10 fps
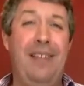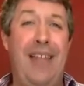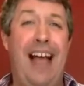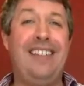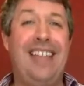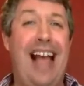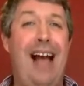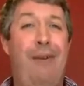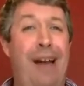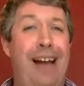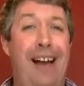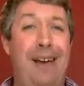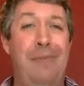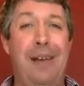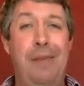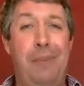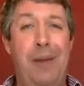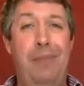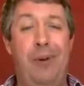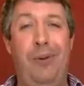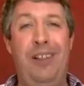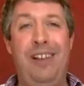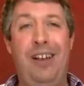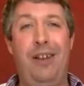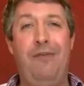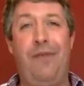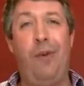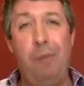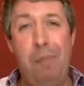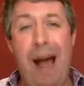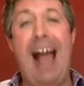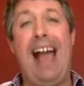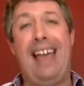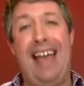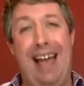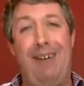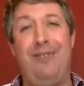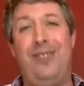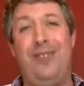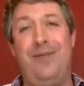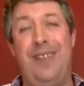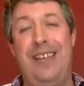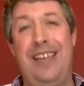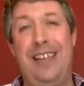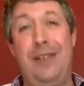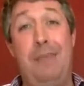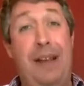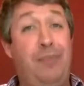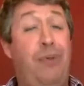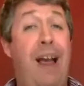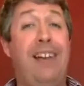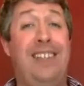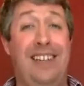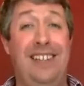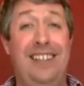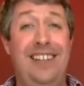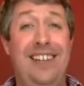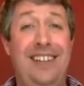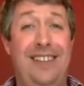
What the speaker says: That's how people kind of fall back out of the best practice